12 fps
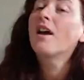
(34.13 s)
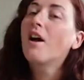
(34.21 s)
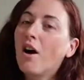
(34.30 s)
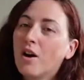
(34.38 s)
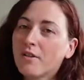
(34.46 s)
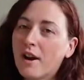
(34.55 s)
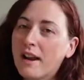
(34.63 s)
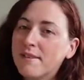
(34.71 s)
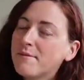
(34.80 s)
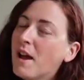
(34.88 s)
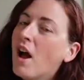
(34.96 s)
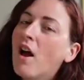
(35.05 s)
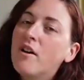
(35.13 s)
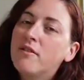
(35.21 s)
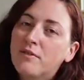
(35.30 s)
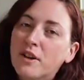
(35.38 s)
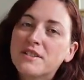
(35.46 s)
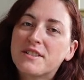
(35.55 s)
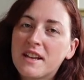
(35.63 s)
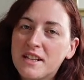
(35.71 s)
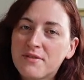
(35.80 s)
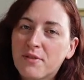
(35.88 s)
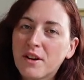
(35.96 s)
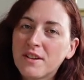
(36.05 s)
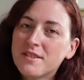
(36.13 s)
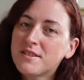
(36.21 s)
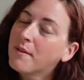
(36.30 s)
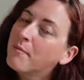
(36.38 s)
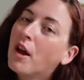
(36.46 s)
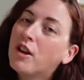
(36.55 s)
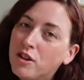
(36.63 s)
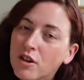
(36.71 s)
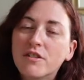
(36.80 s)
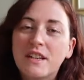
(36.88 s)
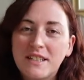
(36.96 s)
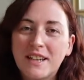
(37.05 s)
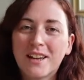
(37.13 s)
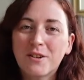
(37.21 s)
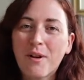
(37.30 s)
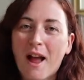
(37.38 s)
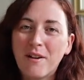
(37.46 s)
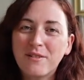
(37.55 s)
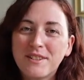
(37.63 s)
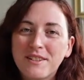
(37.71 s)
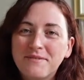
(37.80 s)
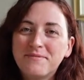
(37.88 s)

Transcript: All right, first things first, you'll need to get around.